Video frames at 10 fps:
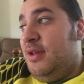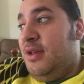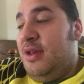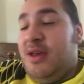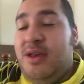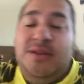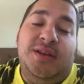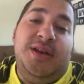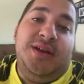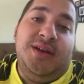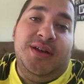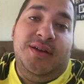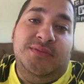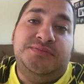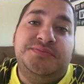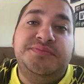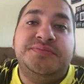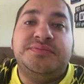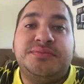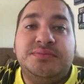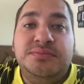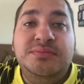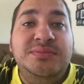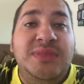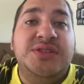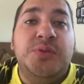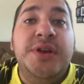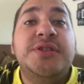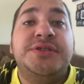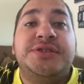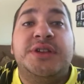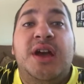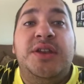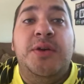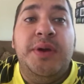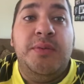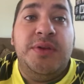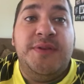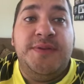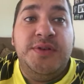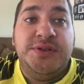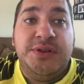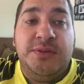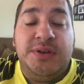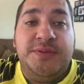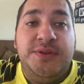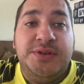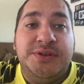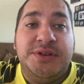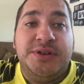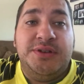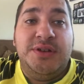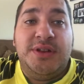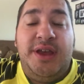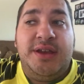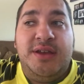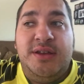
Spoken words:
And, like, it's weird just not knowing where the future is going to look like.